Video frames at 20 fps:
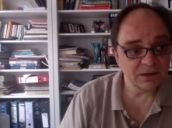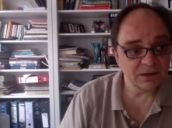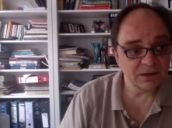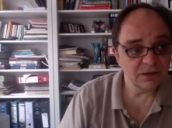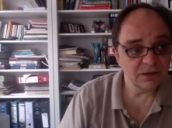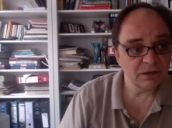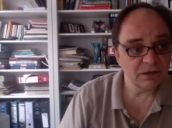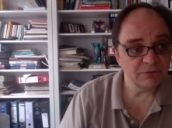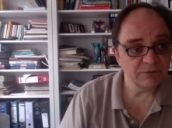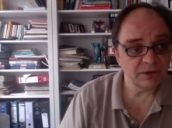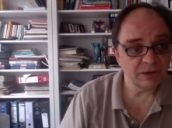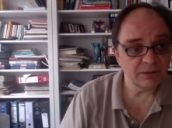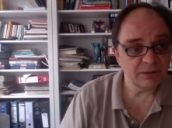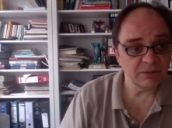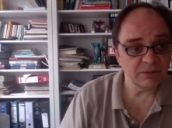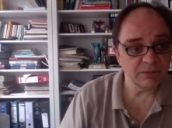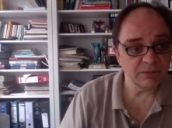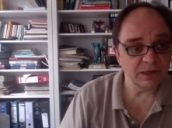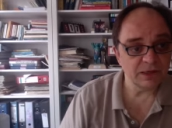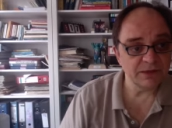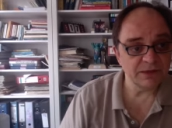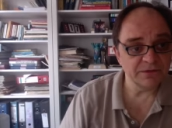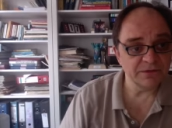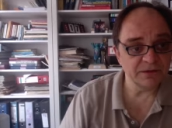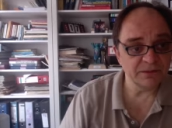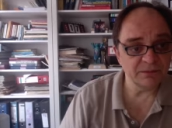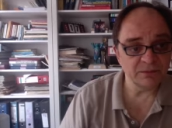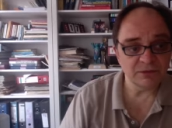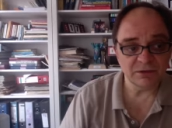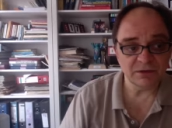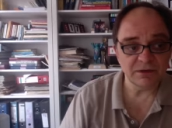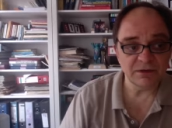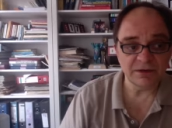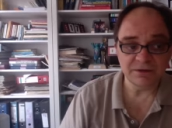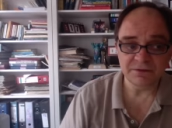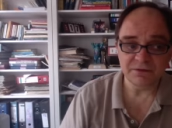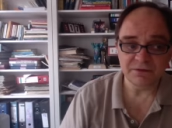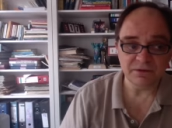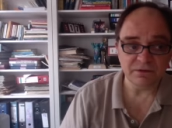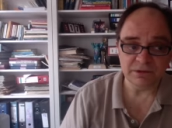Freiburg-Mainz, I more or less
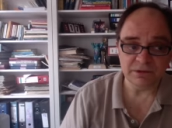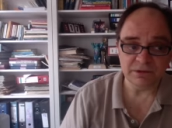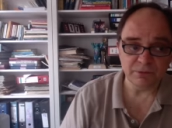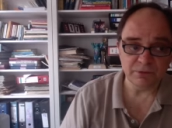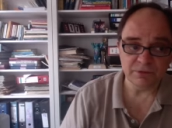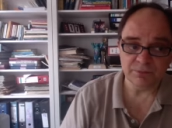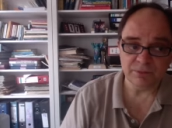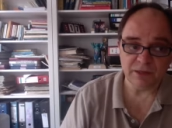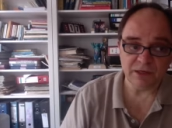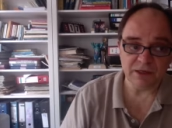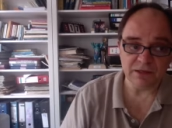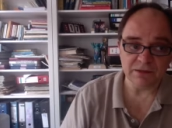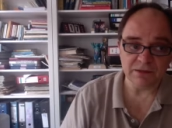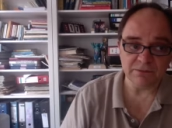agree with Market.